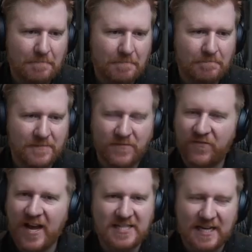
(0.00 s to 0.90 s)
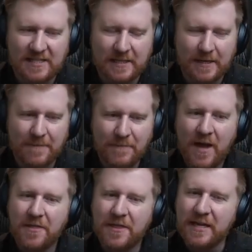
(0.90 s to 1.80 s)
Fantastic.
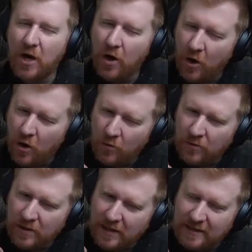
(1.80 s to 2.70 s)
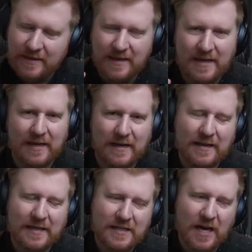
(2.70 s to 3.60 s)
The only thing
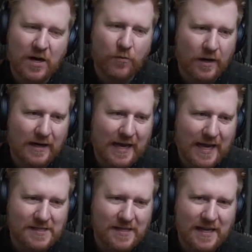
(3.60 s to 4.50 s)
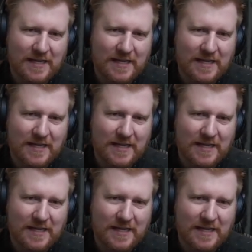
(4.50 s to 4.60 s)
that's kind of working against it is the